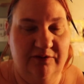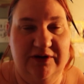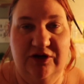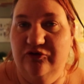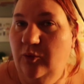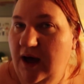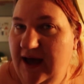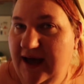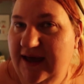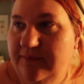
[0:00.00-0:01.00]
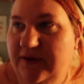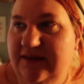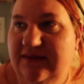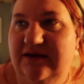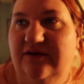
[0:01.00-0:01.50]
Nobody knows why,
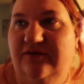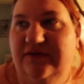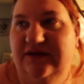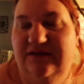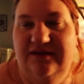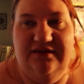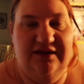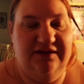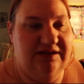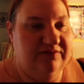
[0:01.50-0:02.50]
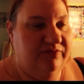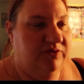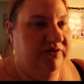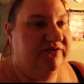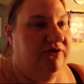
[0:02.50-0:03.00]
but they know that they think the
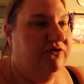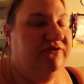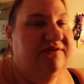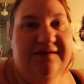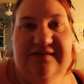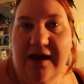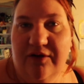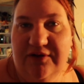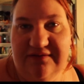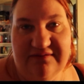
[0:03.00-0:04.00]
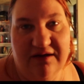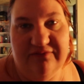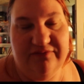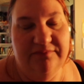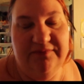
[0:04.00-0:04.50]
forest curses the town and
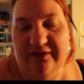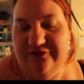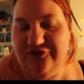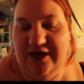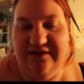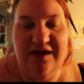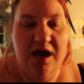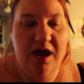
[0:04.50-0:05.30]
stuff and all this jazz.